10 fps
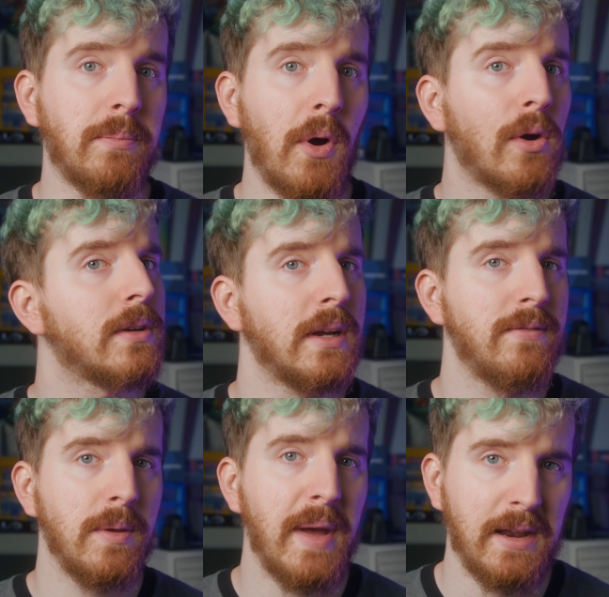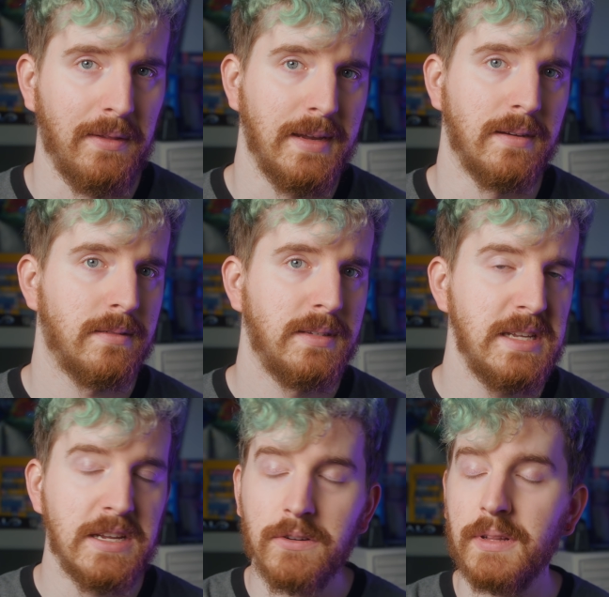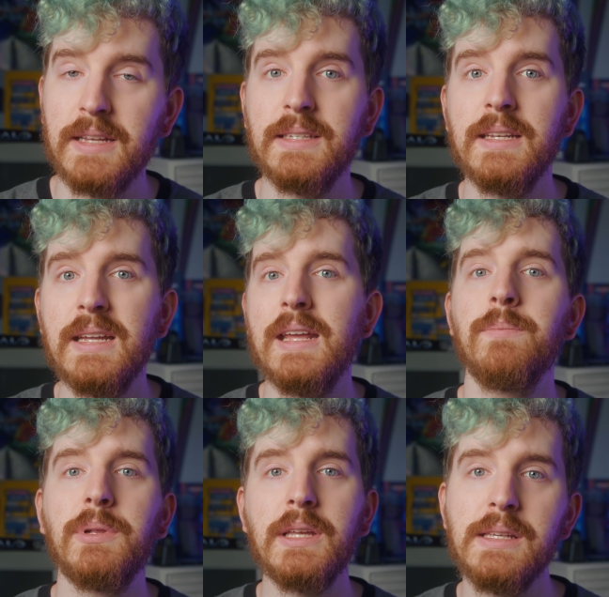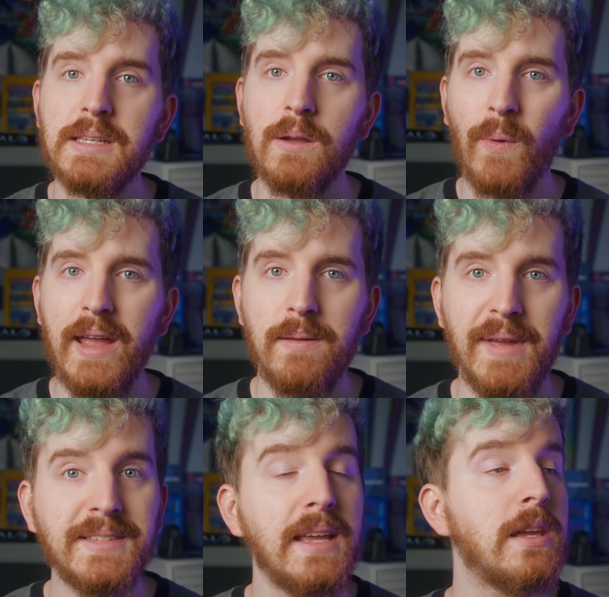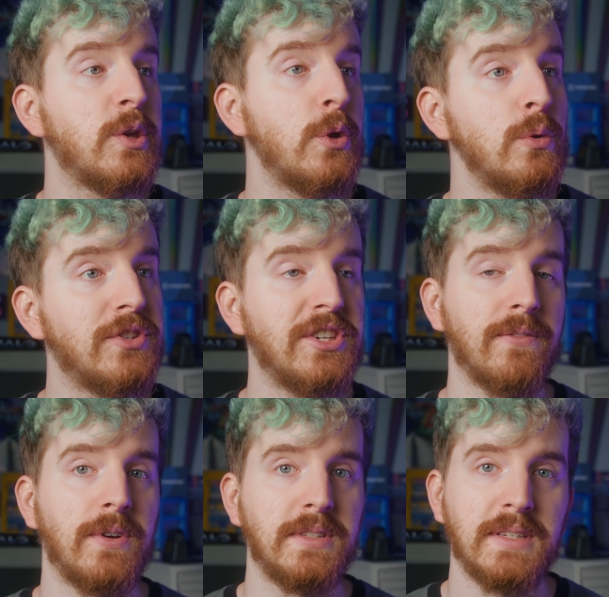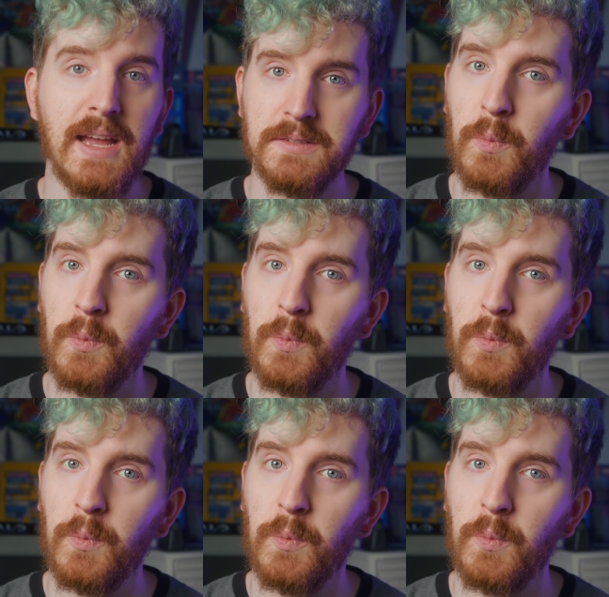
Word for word: part of the battle here. De-interlacing in a pleasing way makes a huge difference as